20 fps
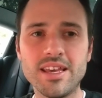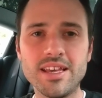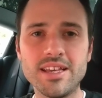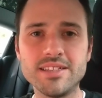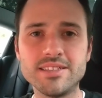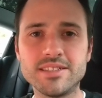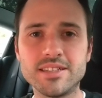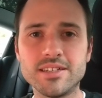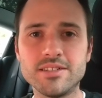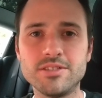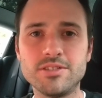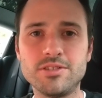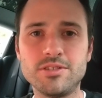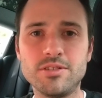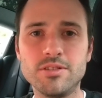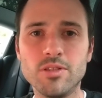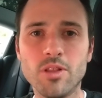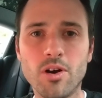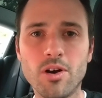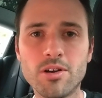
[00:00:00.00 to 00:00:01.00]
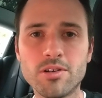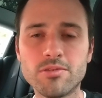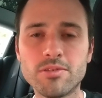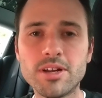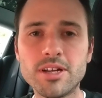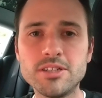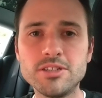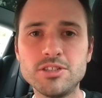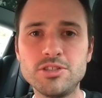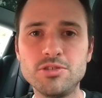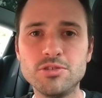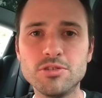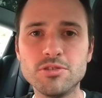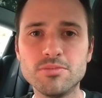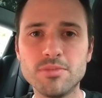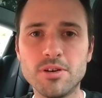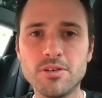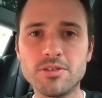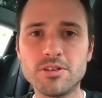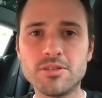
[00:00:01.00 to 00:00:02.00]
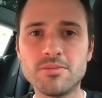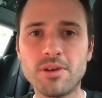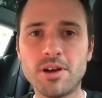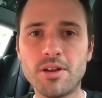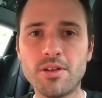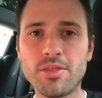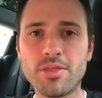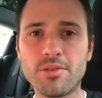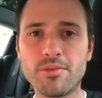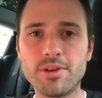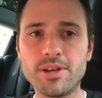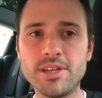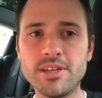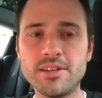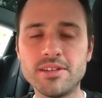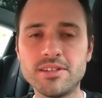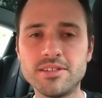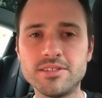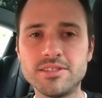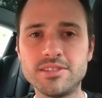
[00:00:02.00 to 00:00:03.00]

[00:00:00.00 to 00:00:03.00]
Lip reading: It's a long-range dual motor Model 3,